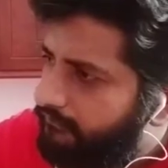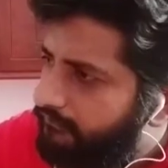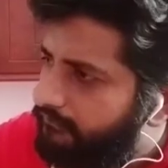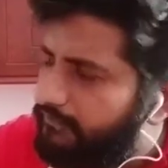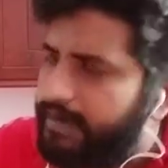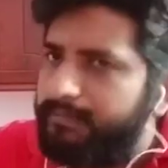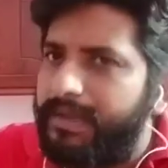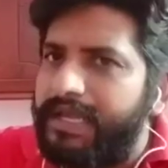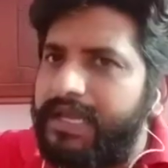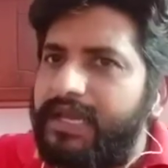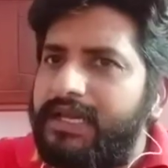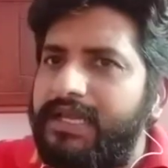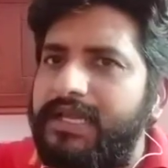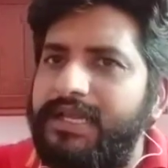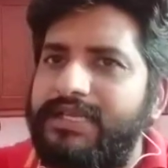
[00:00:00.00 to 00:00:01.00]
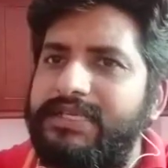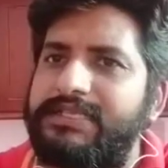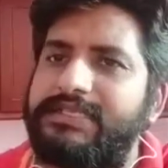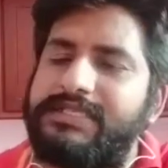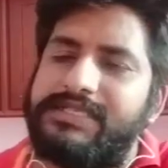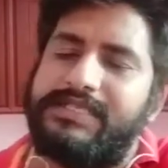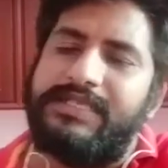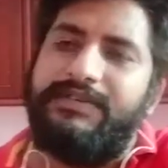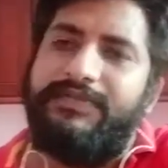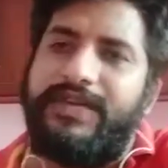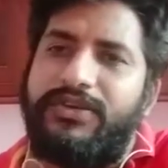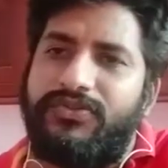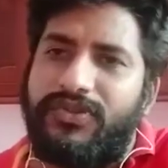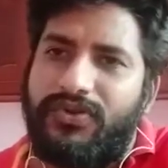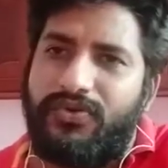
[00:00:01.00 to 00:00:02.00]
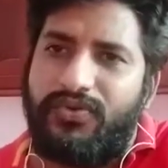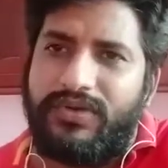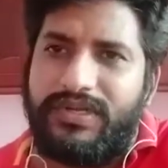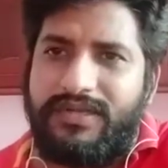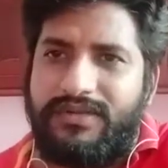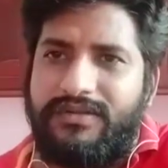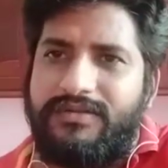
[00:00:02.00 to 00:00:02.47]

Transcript: When mechanical energy is given to the rotor,